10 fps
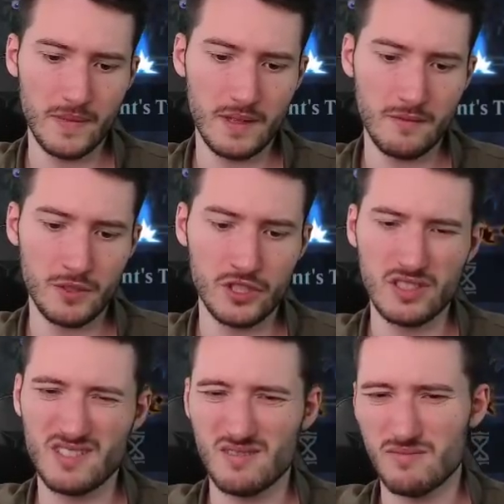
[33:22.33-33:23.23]
which is
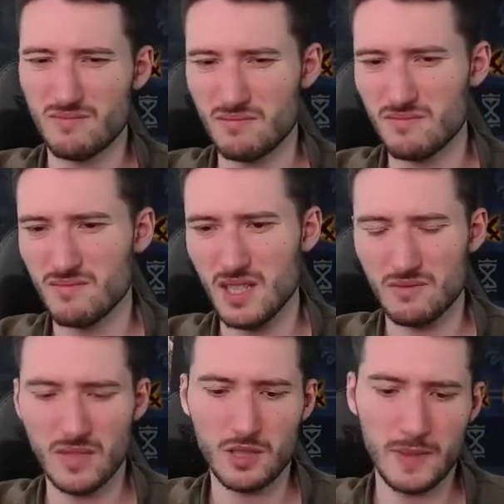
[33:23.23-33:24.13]
a not
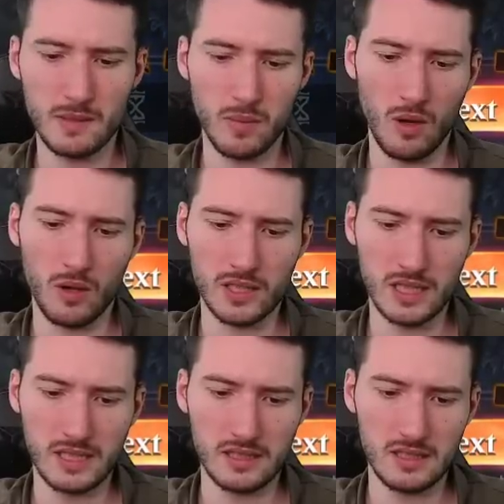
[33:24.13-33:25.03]
much better block
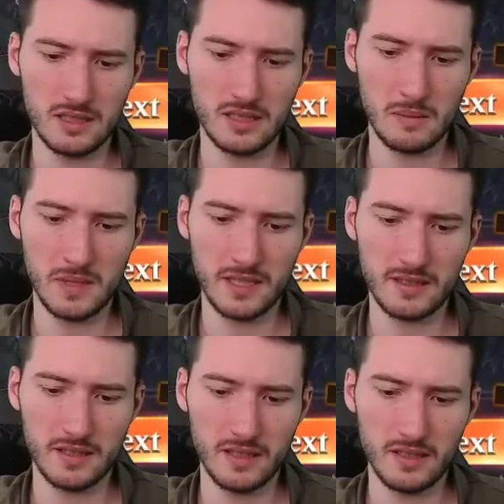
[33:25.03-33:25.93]
against these type decks,
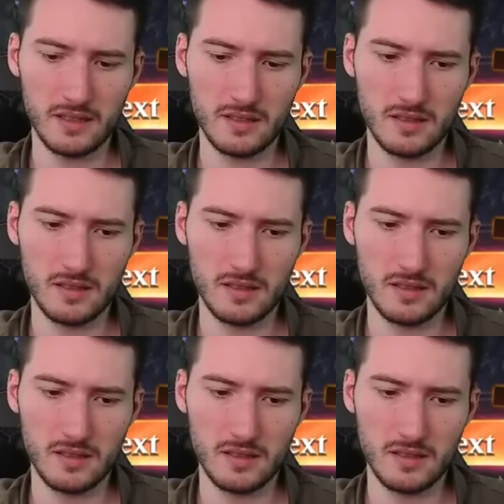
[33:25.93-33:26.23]
I guess.